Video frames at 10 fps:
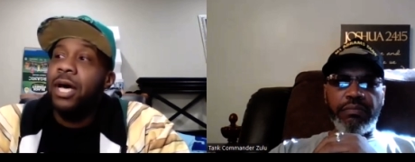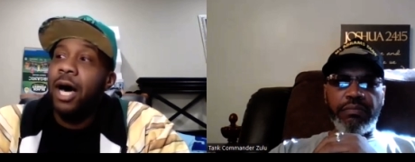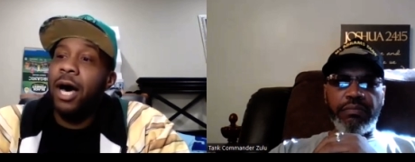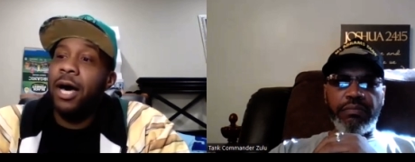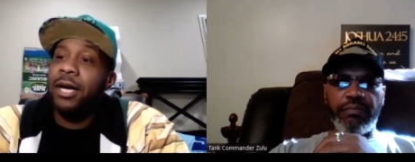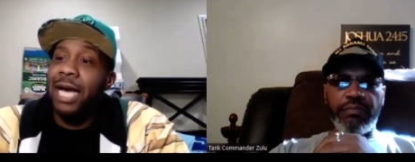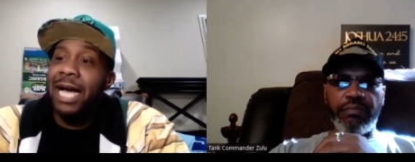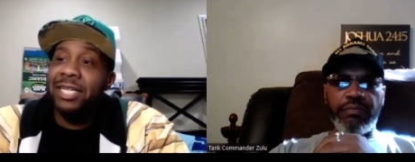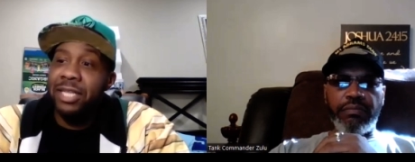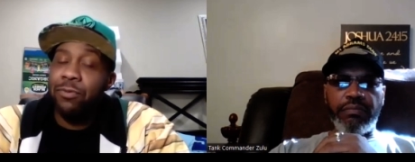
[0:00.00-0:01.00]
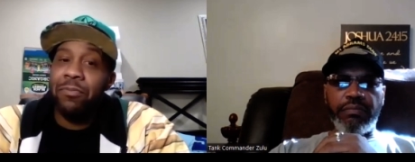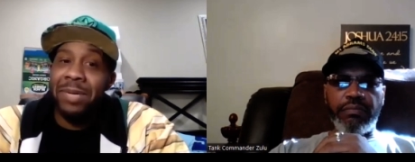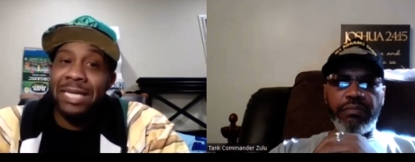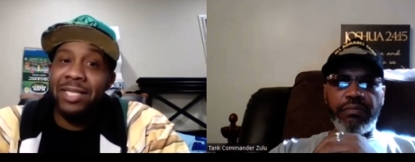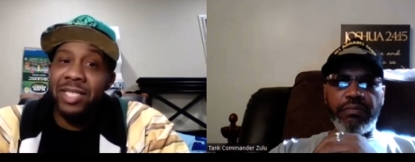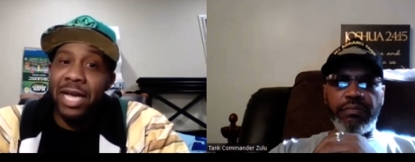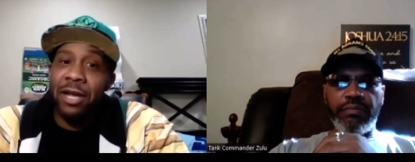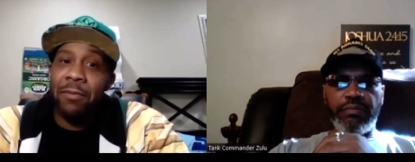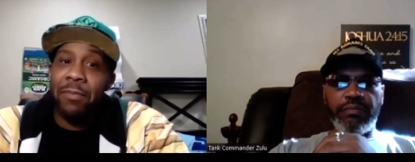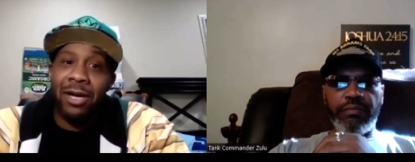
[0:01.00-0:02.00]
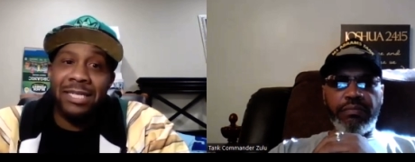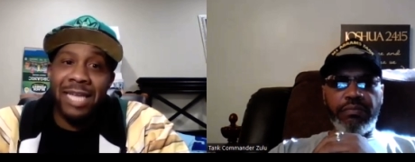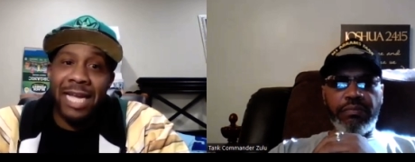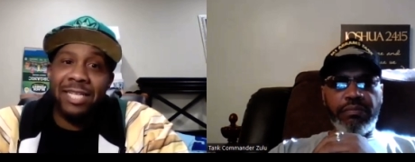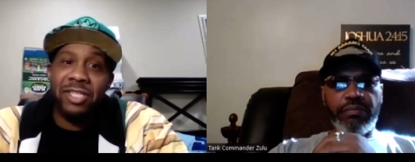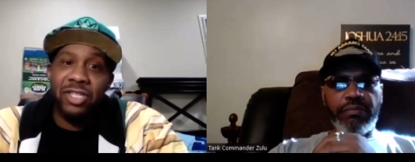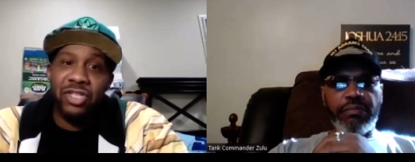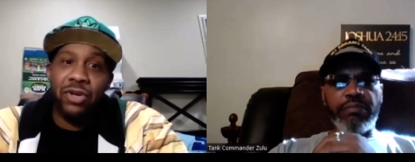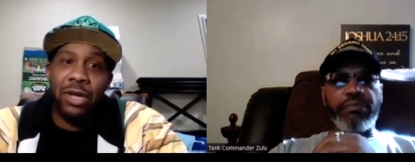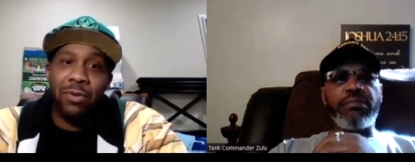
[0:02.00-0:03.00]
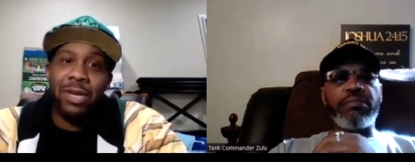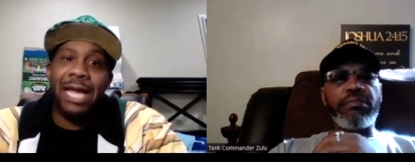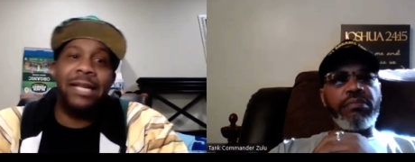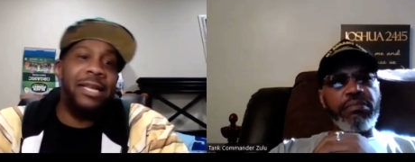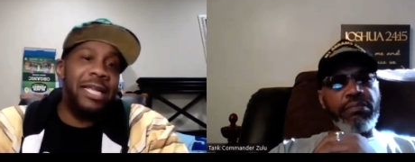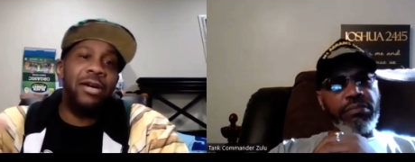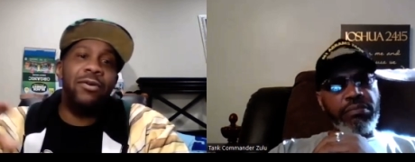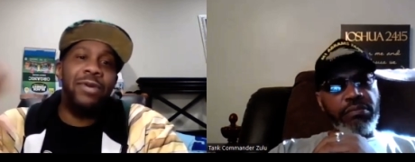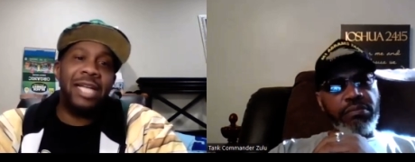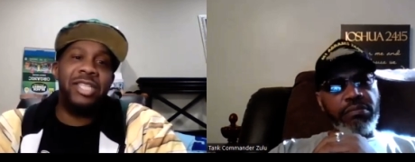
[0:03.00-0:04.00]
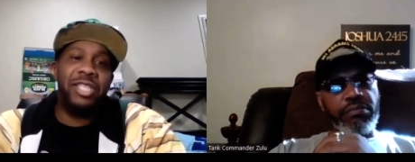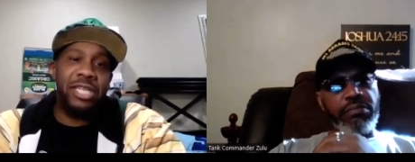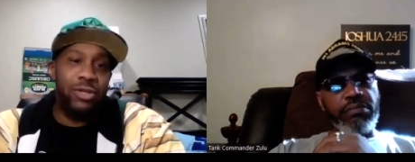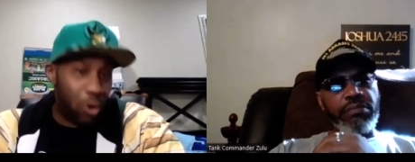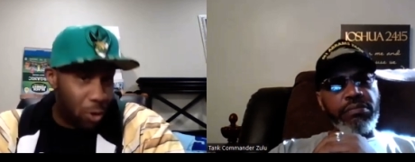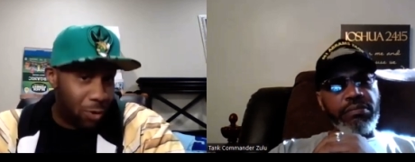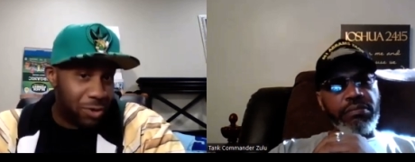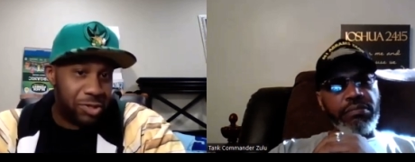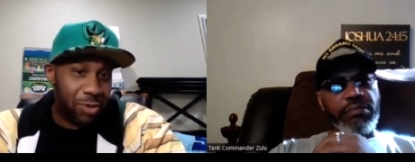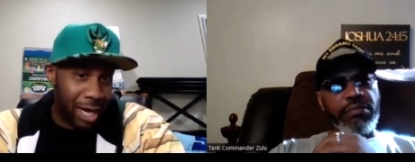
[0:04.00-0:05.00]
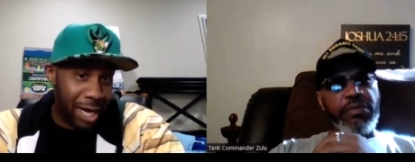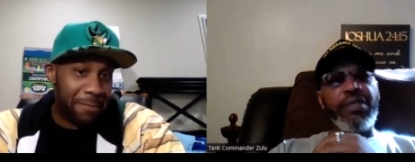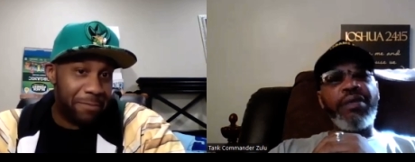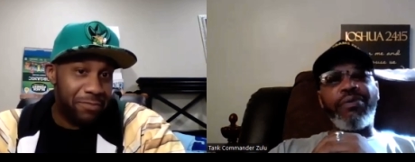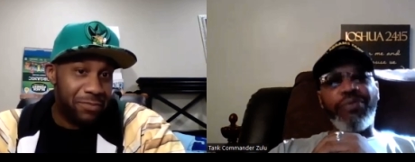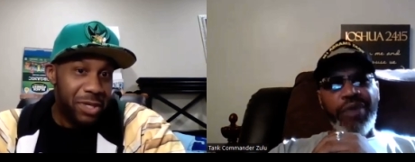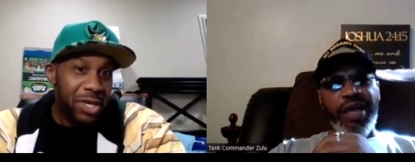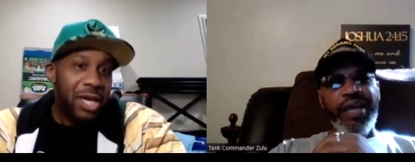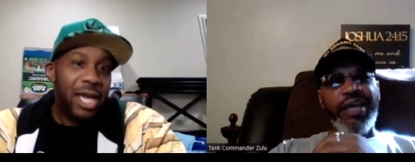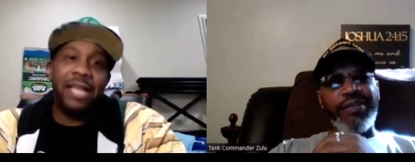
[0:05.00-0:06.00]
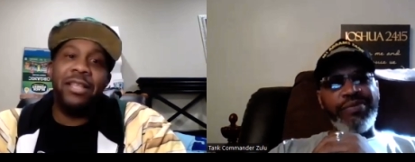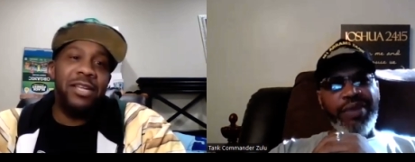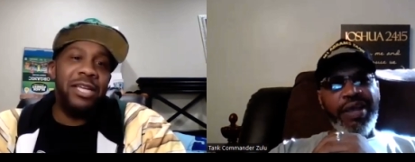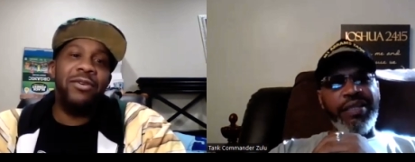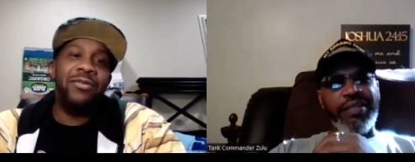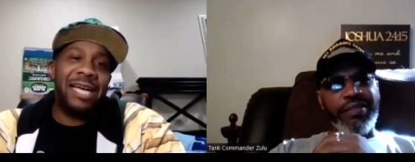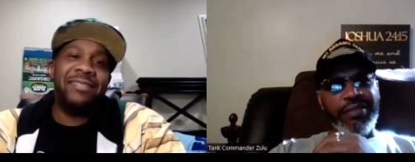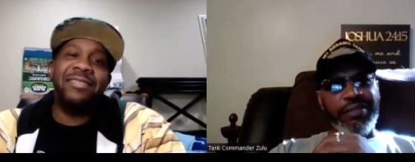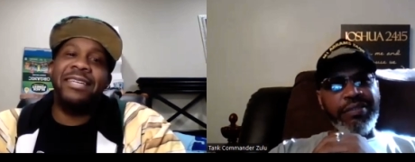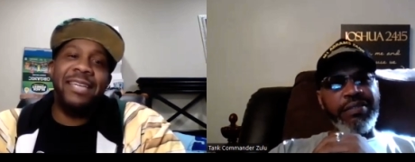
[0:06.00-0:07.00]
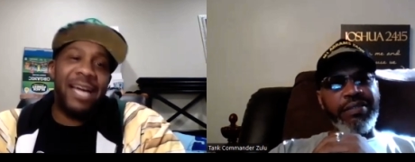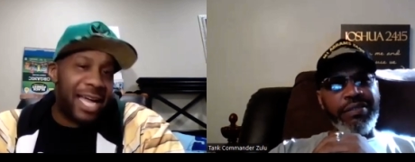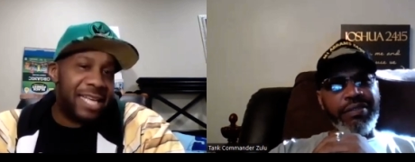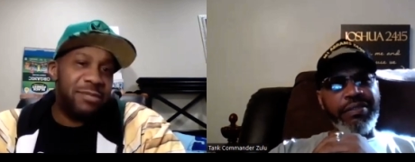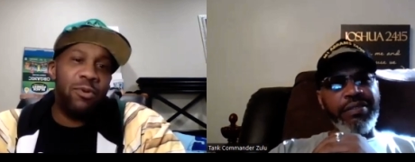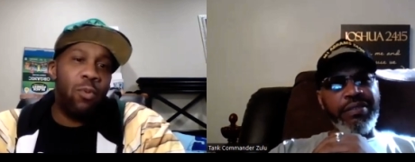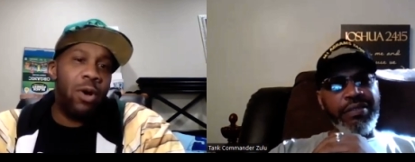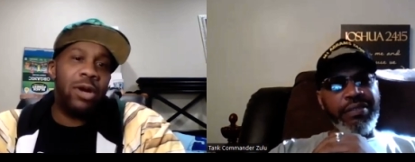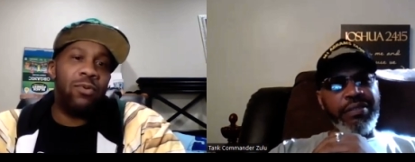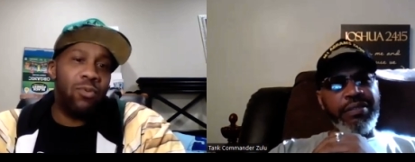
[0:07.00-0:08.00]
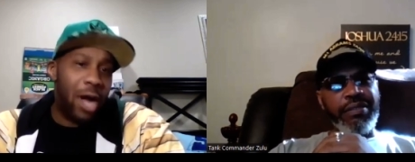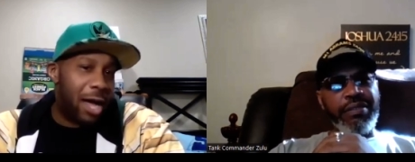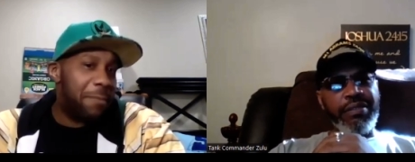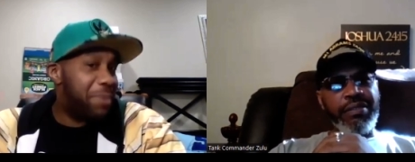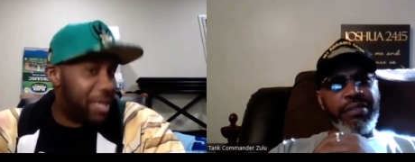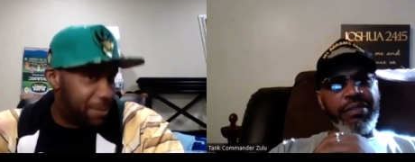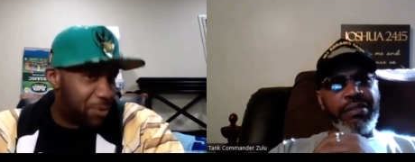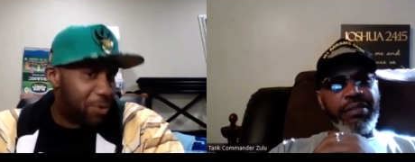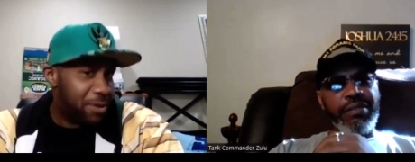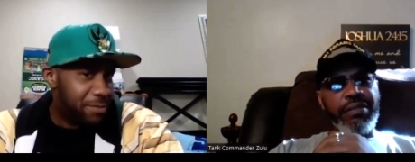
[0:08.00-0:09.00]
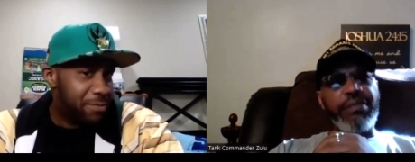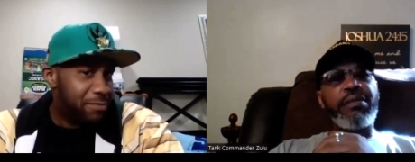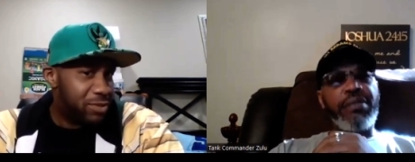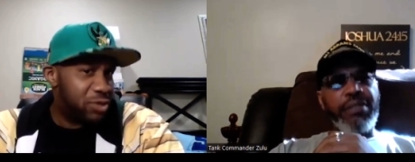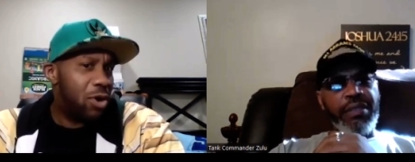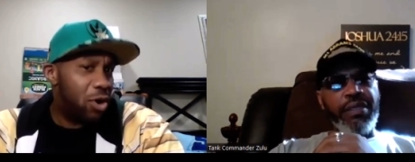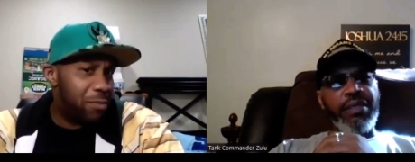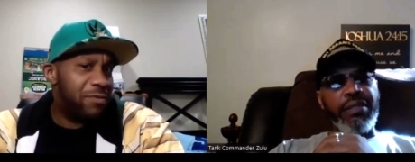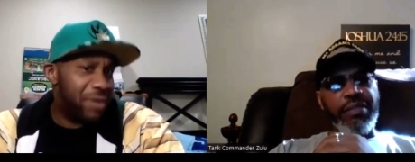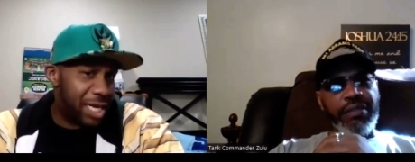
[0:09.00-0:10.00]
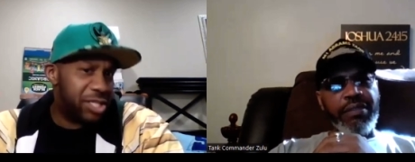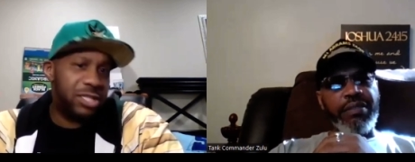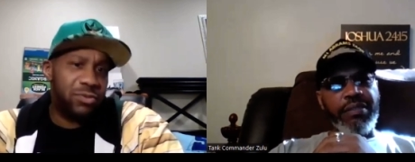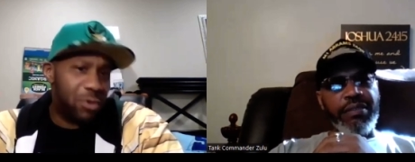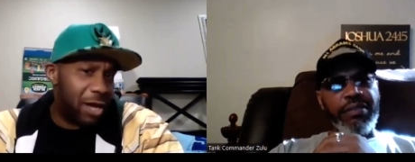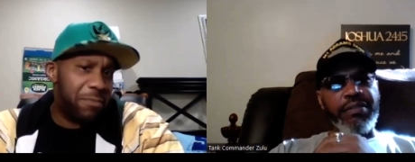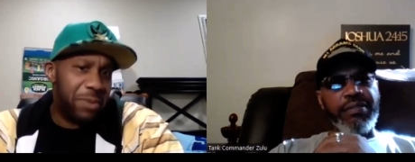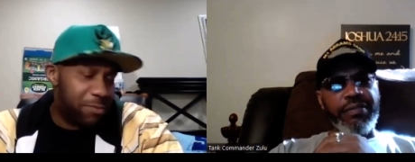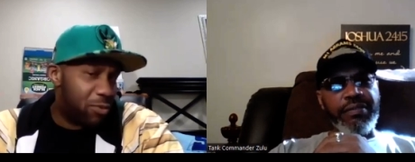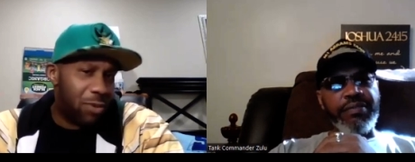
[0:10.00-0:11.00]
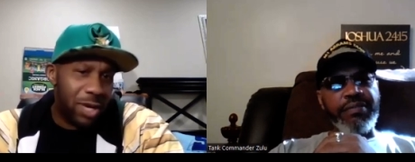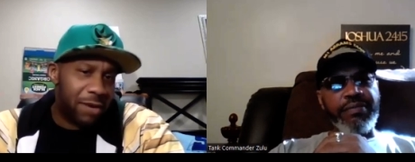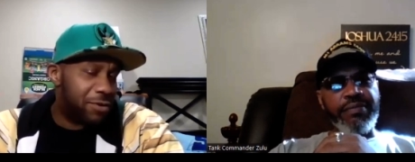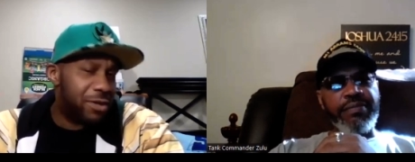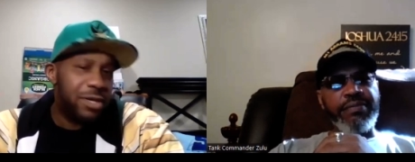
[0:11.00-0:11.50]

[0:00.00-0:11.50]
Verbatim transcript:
Speaker 1: uh, guys that were being set up on dates. So they were like neo-Nazi girls, right?
Speaker 2: Right,
Speaker 1: right. Nazi guys would want to rob people, do home invasions, rob people, whatever.